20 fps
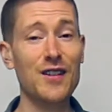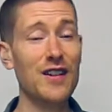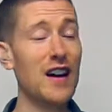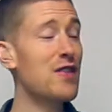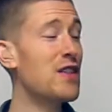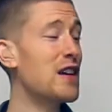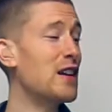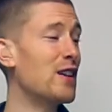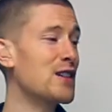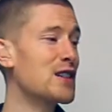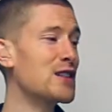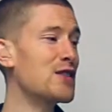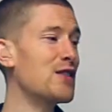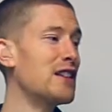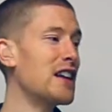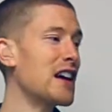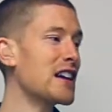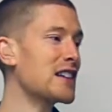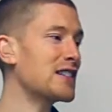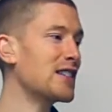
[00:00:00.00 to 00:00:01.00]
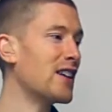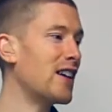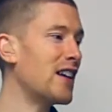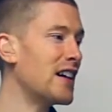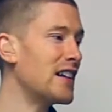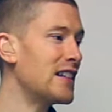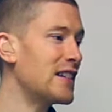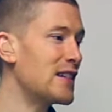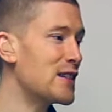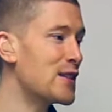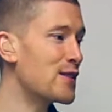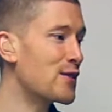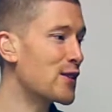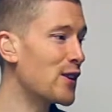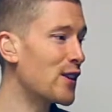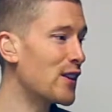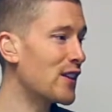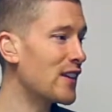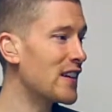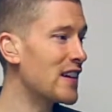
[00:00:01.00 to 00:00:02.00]
Right, then on to the next line, you've
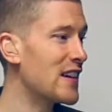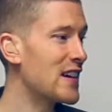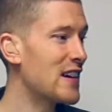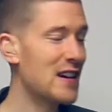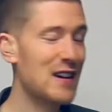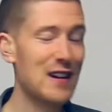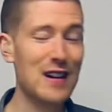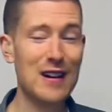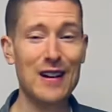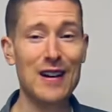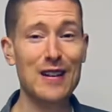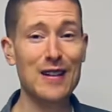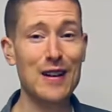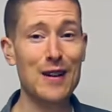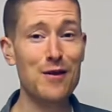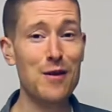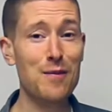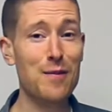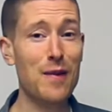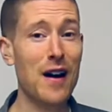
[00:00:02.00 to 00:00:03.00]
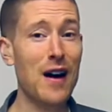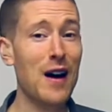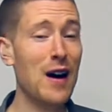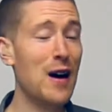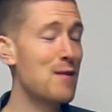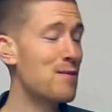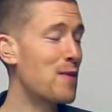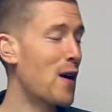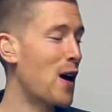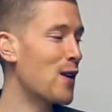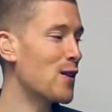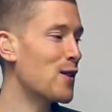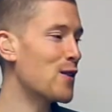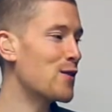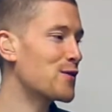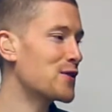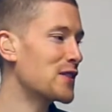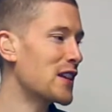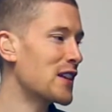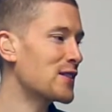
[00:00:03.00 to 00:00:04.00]
got another bar
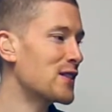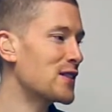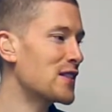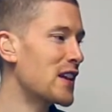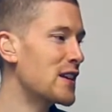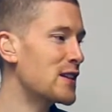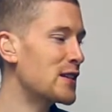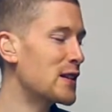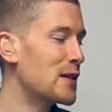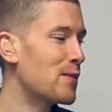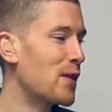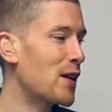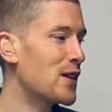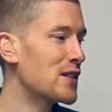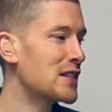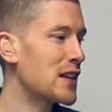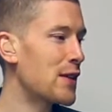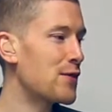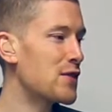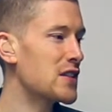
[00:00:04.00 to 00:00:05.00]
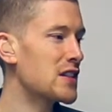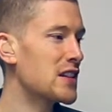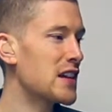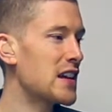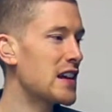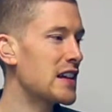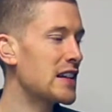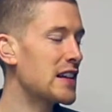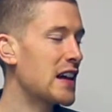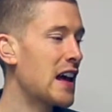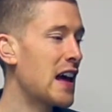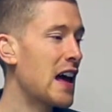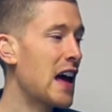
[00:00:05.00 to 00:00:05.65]
of slash notation in bar 17,